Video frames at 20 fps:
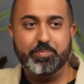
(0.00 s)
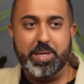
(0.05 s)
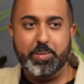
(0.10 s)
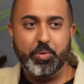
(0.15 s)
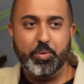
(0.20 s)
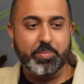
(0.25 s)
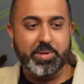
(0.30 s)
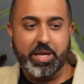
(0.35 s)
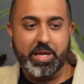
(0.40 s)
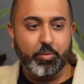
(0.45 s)

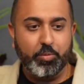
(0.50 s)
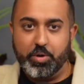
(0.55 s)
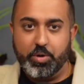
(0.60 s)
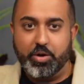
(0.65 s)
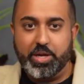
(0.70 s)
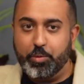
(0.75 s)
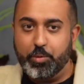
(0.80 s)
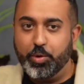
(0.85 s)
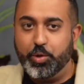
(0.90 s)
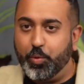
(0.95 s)
People be like,
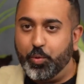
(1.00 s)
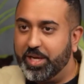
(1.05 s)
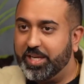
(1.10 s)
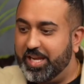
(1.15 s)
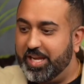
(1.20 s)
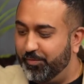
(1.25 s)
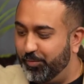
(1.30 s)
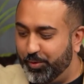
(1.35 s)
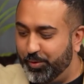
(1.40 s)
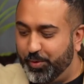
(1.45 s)
okay, what do I
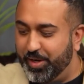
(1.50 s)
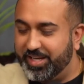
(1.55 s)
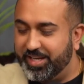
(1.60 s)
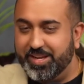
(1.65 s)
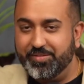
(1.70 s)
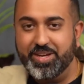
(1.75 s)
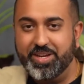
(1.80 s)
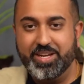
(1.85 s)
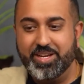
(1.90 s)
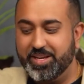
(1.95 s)
give? What do I
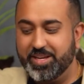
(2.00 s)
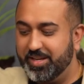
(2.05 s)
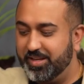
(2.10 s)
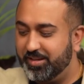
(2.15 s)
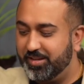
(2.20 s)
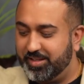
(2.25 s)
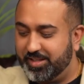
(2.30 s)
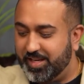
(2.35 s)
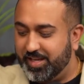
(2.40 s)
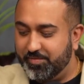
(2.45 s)
give?
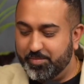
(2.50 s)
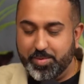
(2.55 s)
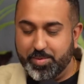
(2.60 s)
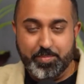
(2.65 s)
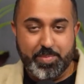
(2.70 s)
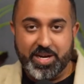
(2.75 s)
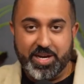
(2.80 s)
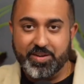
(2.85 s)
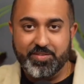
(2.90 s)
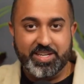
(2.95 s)
Give them a
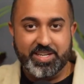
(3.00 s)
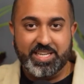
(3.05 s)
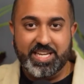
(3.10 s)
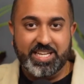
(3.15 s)
Bhagavad